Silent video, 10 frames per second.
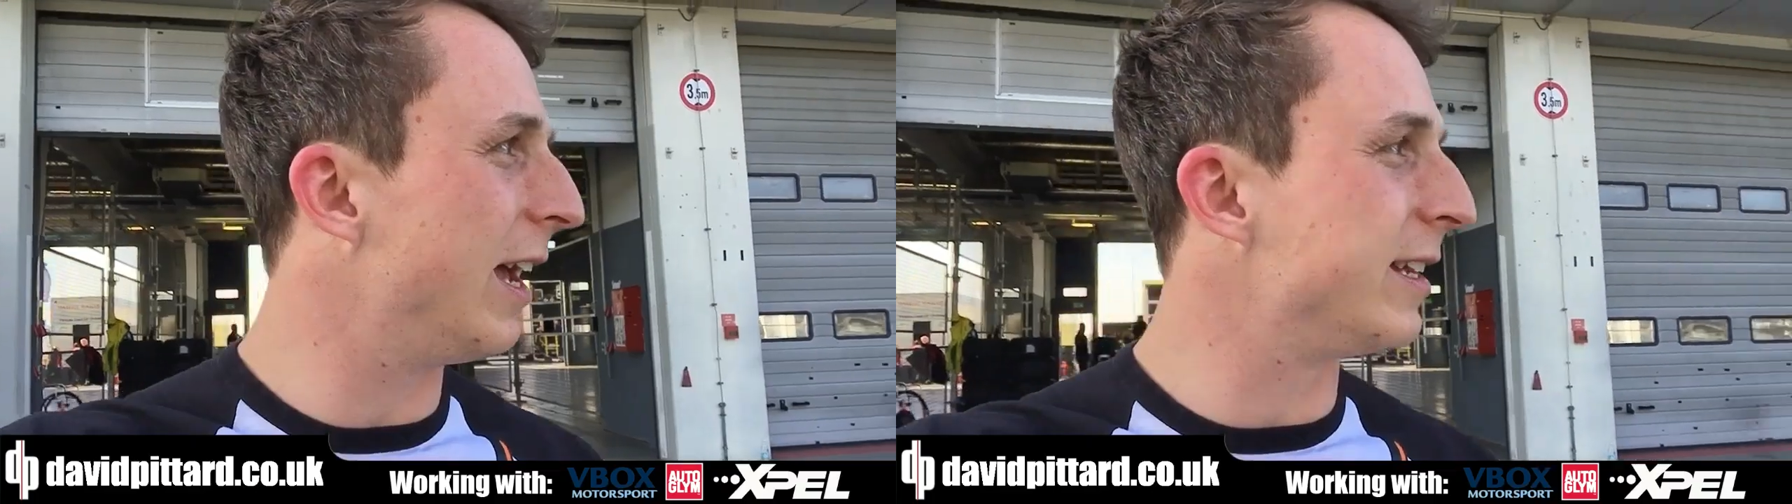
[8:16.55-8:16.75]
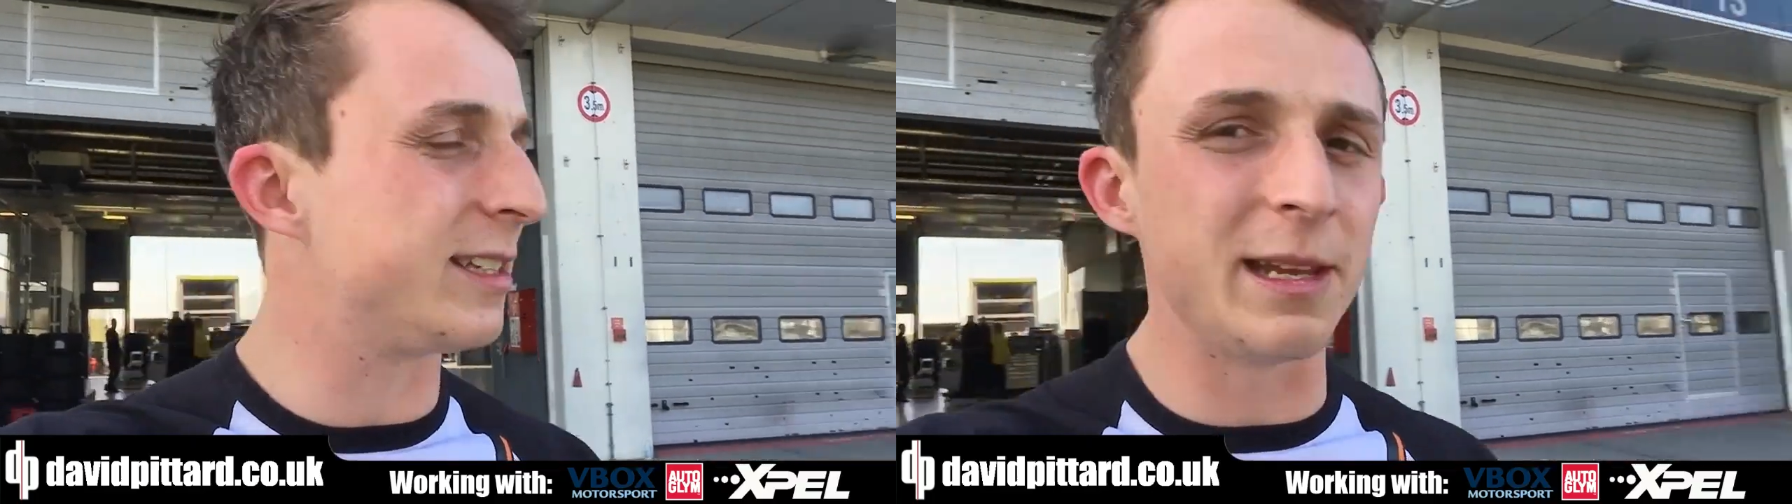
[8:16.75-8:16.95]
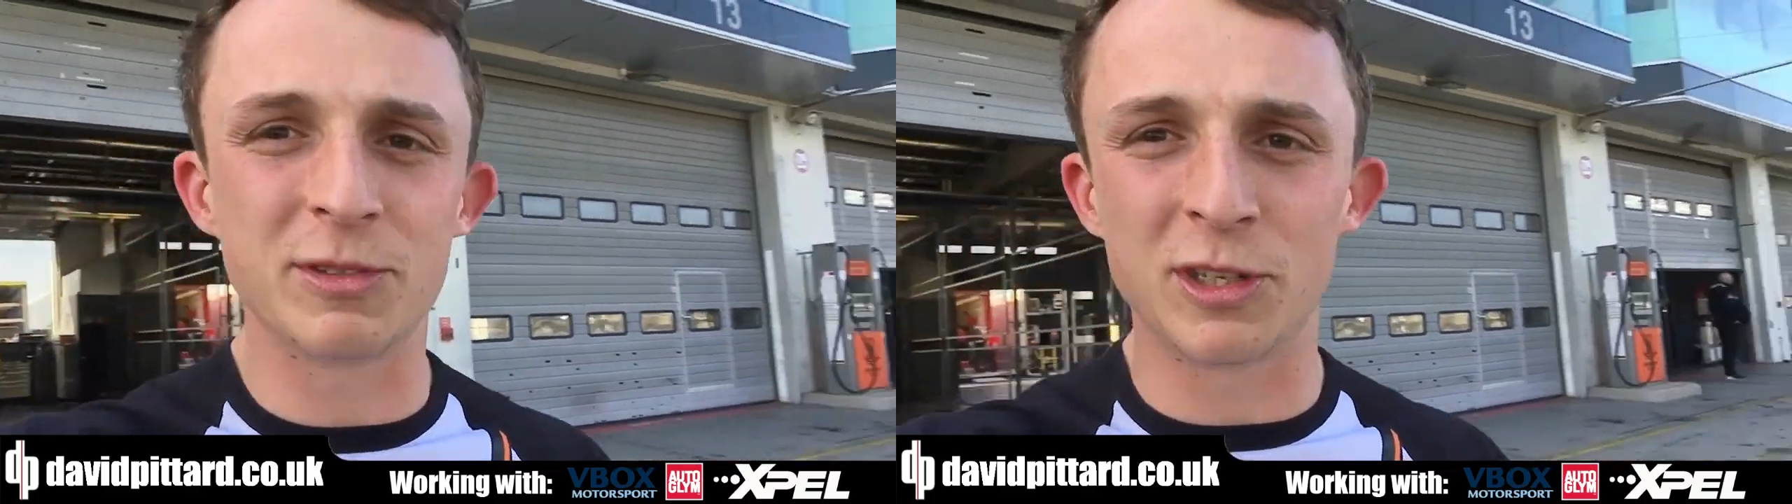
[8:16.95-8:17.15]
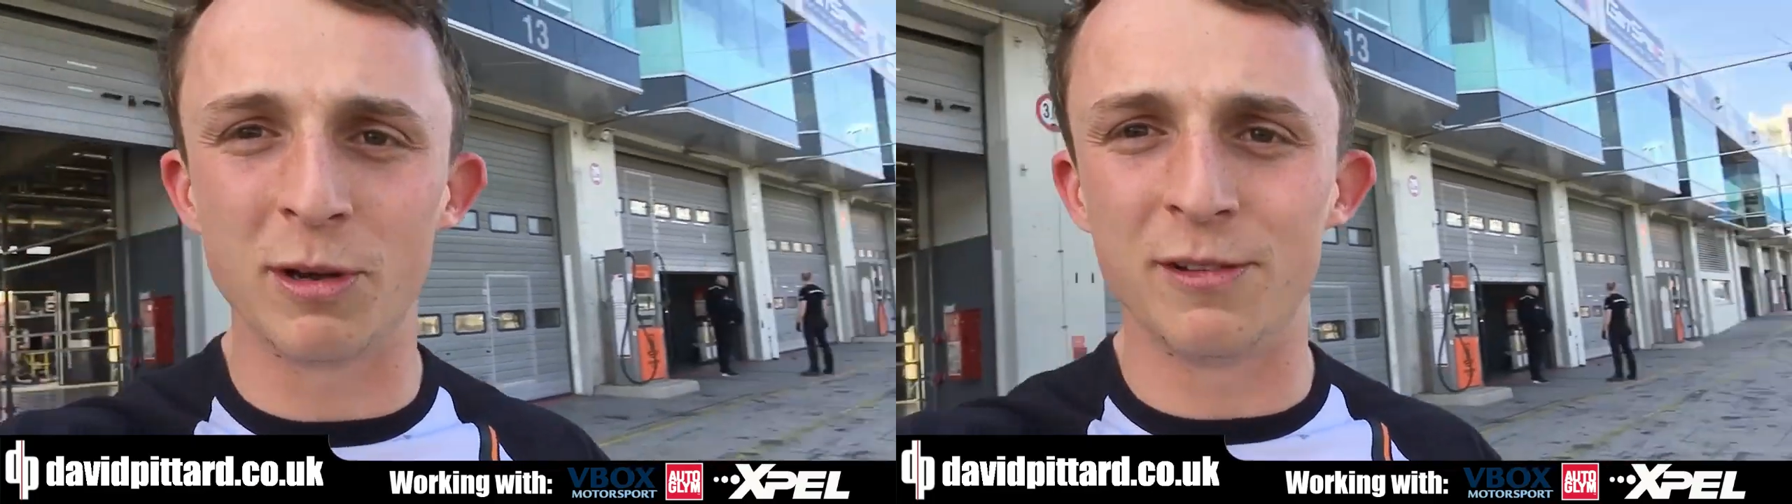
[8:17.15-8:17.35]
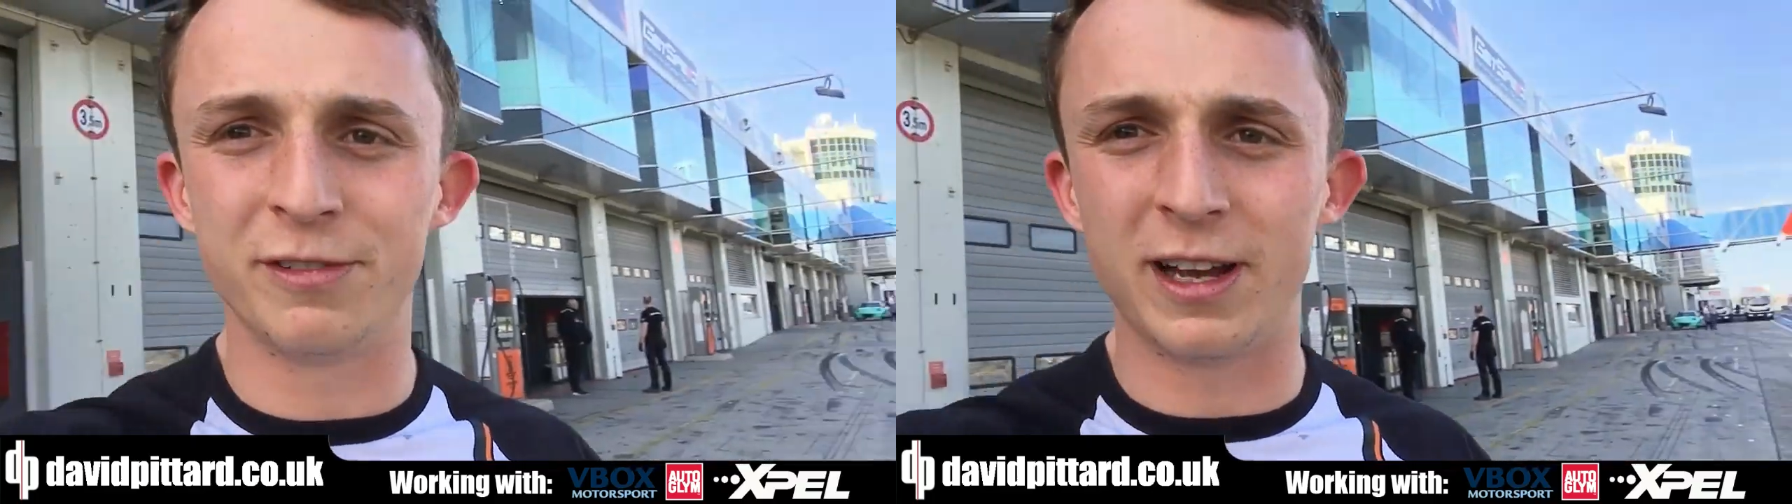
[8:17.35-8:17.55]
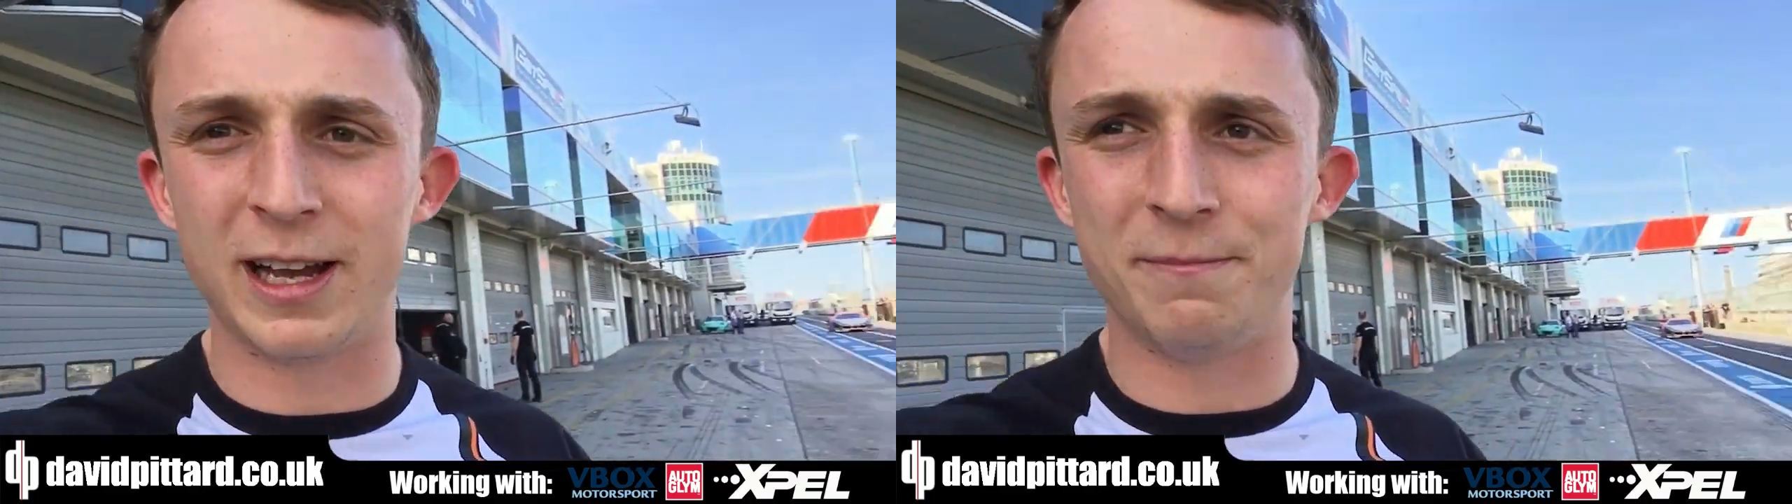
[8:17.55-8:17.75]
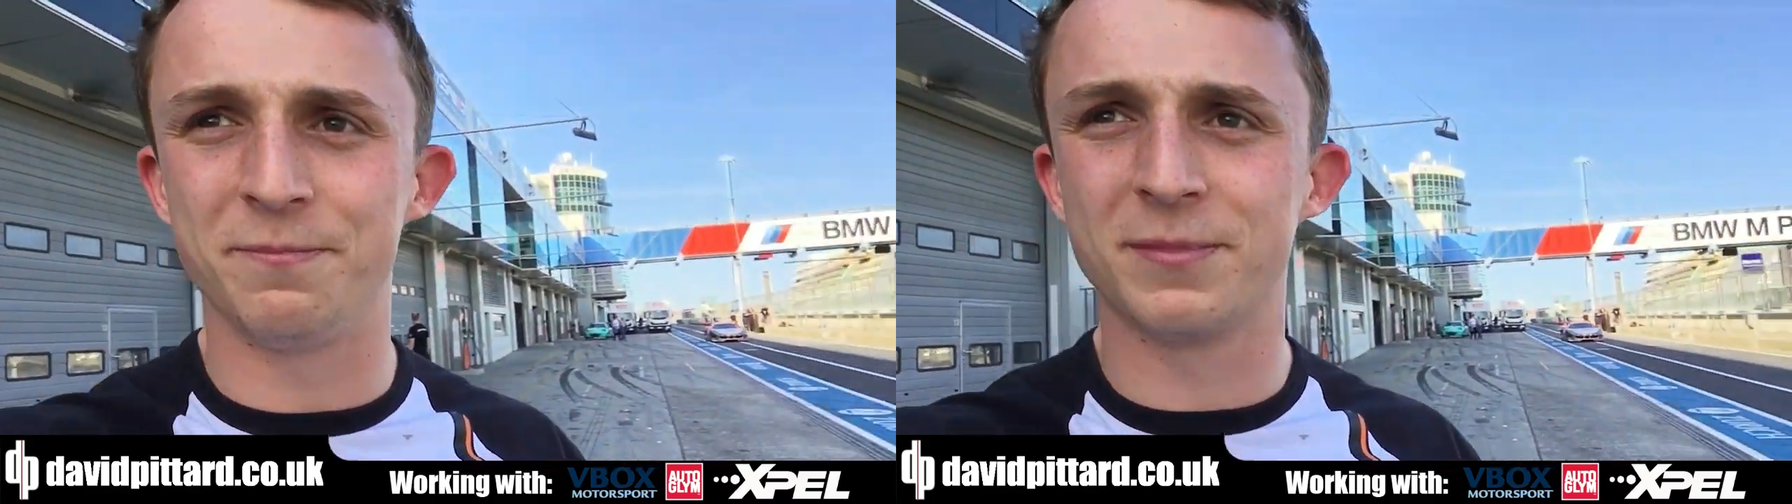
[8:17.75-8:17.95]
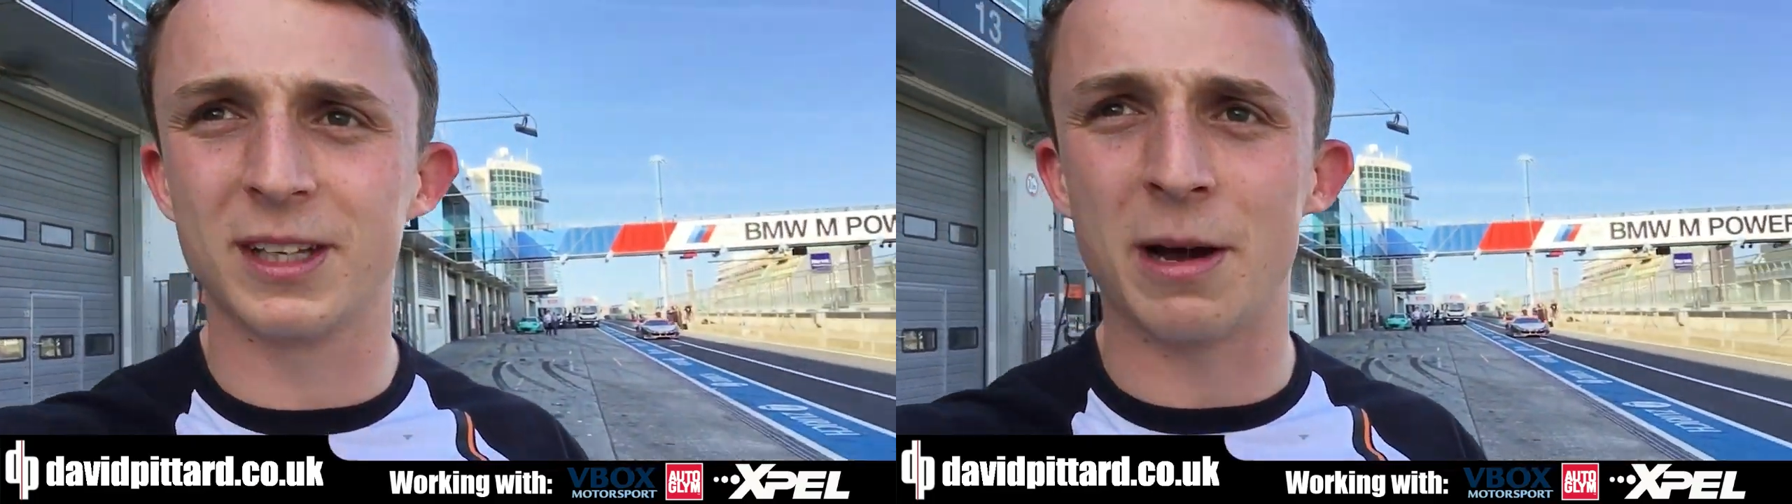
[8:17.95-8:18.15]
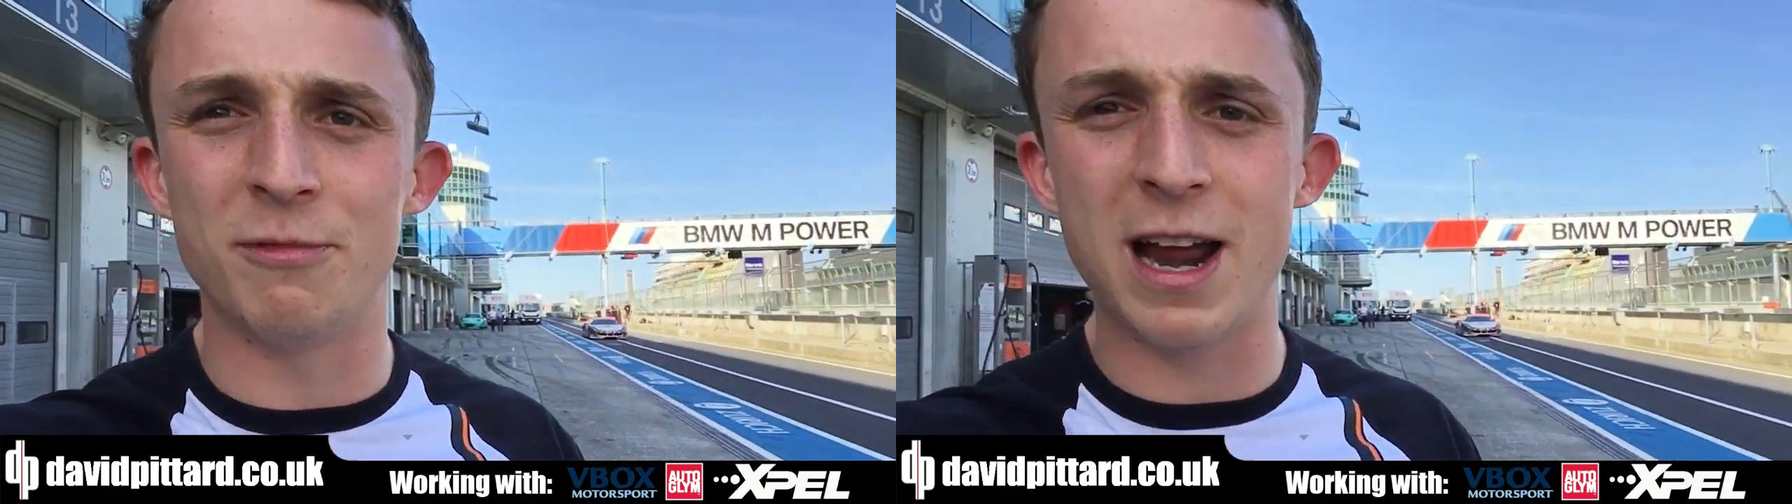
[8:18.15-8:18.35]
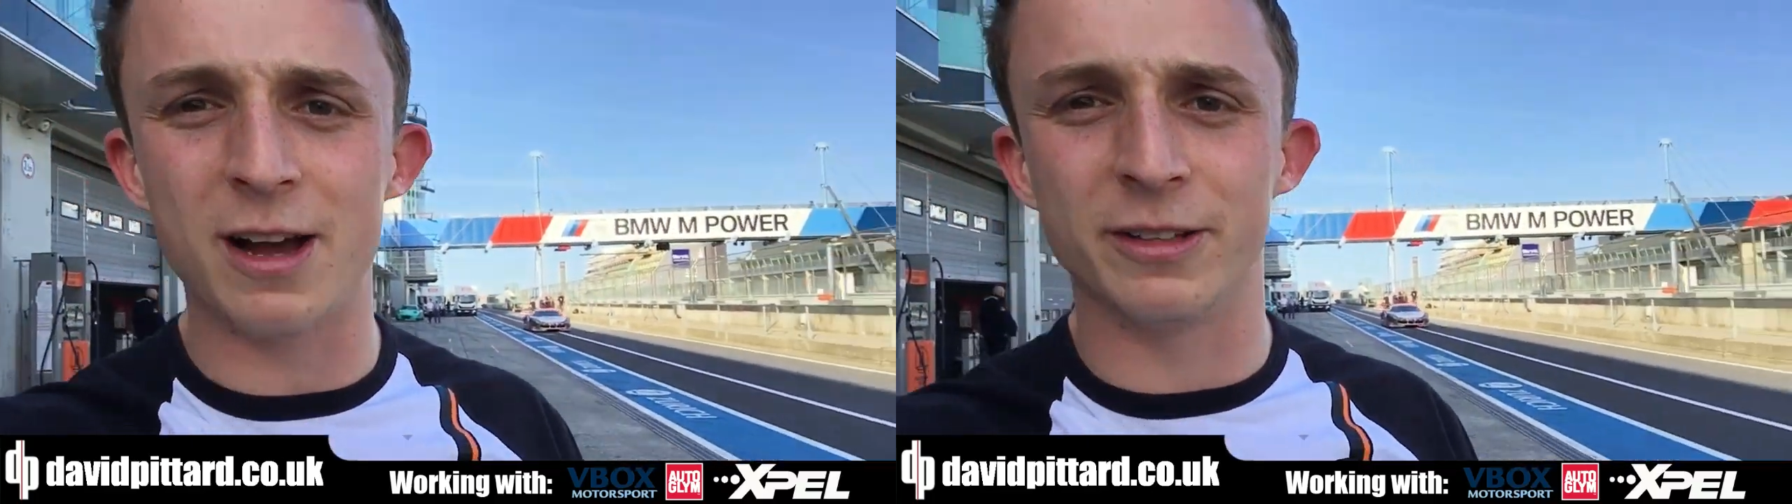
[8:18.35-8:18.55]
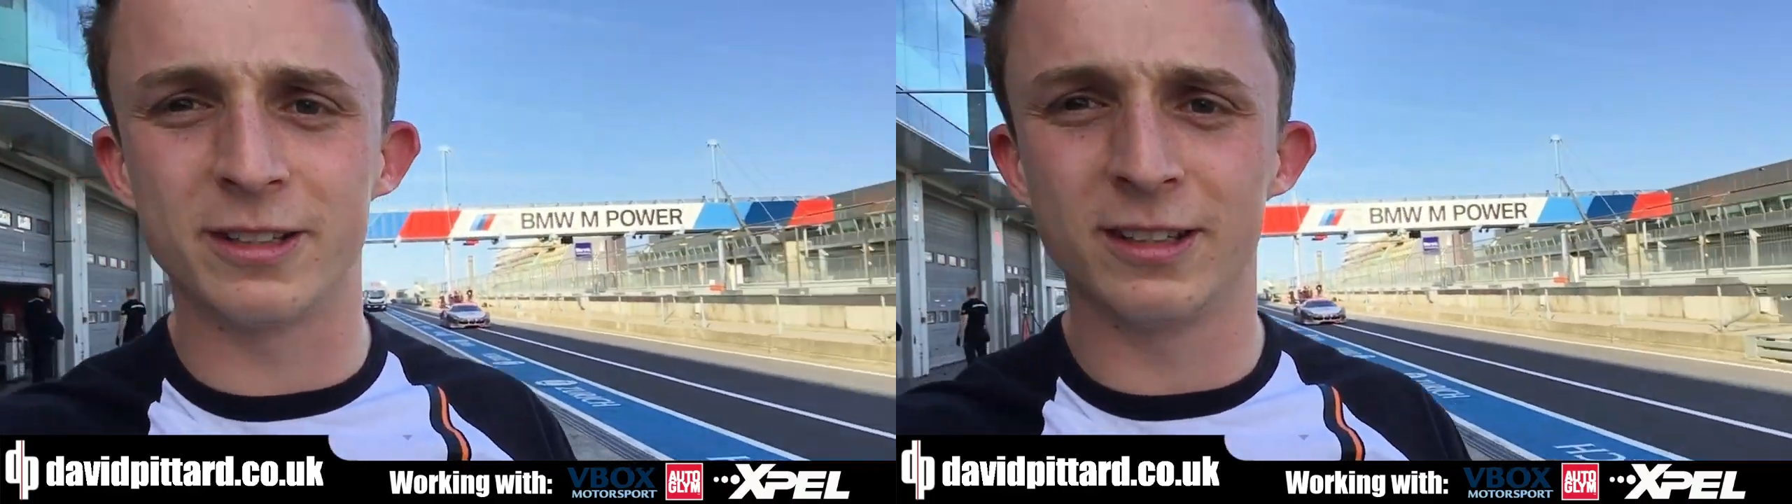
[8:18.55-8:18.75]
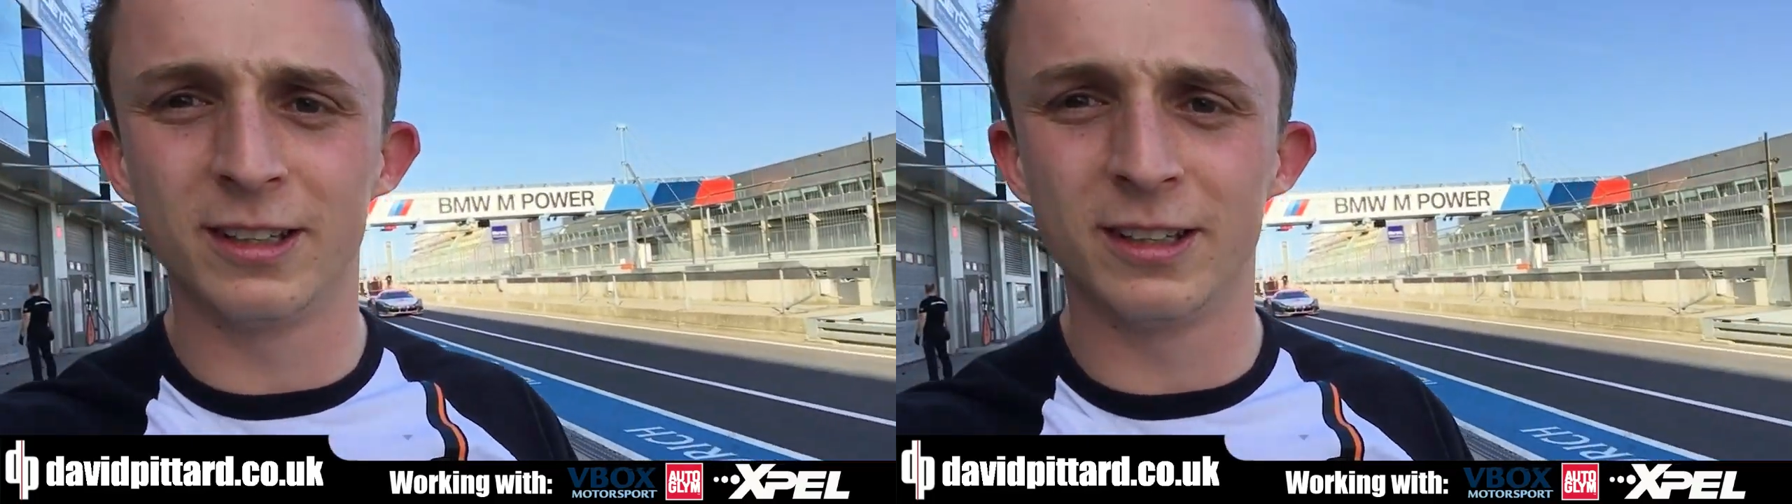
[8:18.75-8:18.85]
it seems to have come round.